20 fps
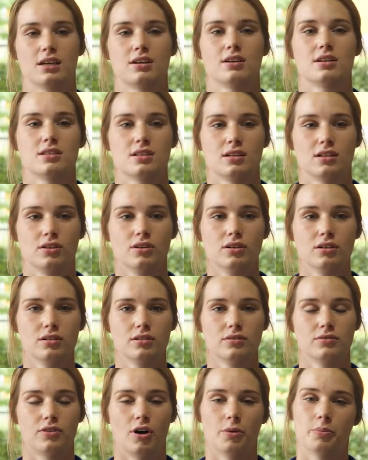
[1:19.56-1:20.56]
there is a lot
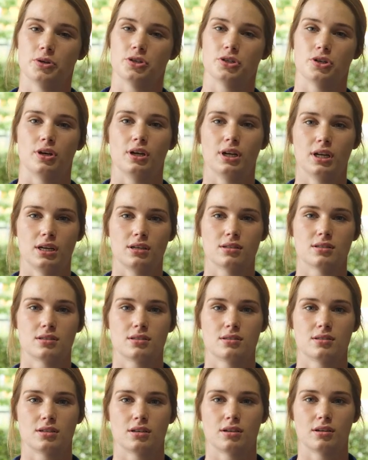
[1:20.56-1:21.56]
of
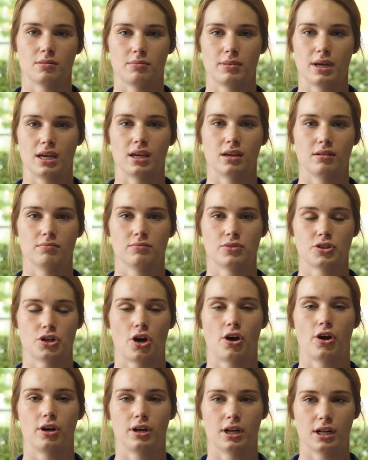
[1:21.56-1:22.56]
opportunities to be
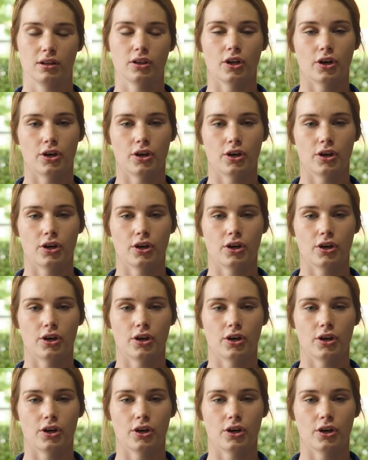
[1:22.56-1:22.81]
shown and